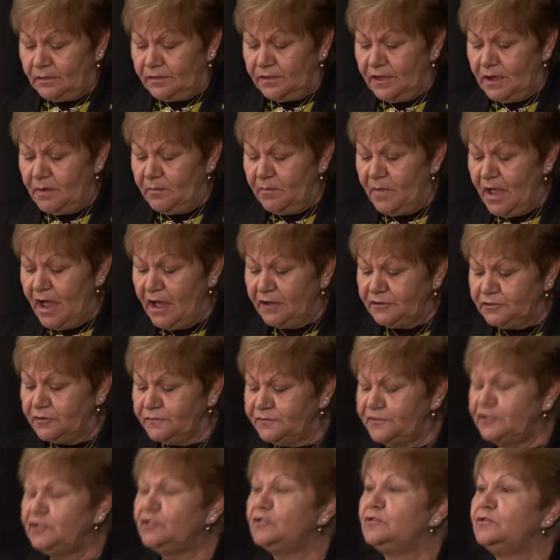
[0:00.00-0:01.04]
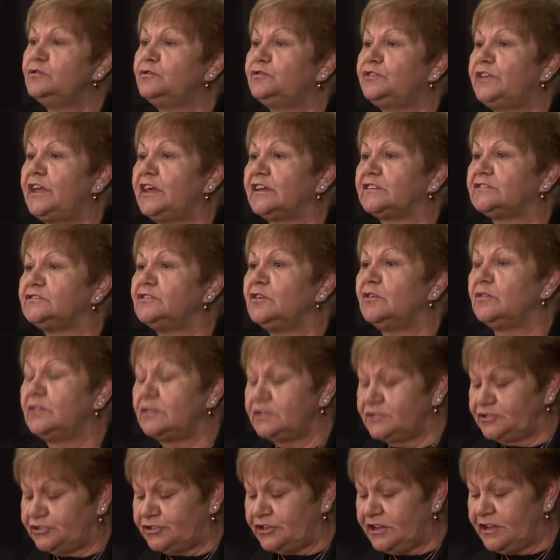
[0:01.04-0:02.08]
The amount of new
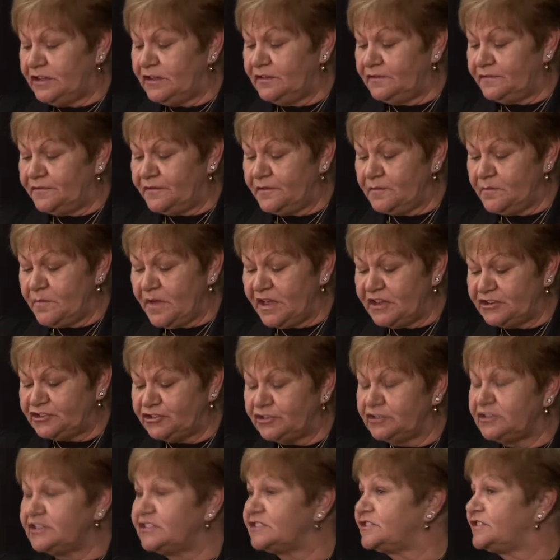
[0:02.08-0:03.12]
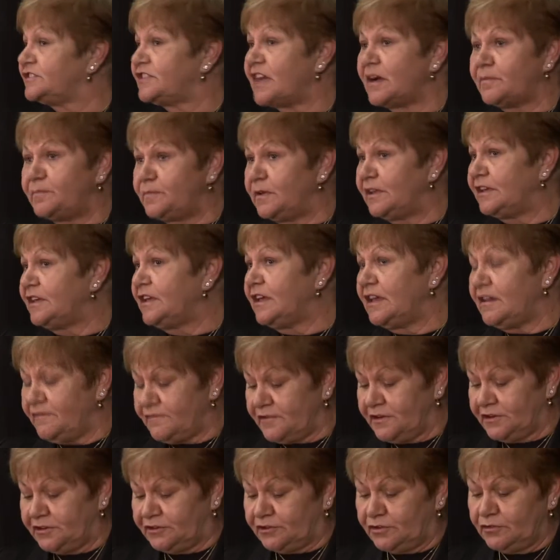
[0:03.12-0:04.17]
technology information is doubling
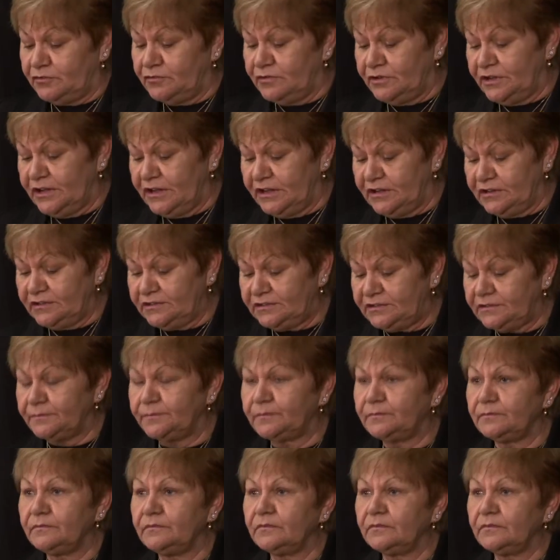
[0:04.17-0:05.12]
every 2 years.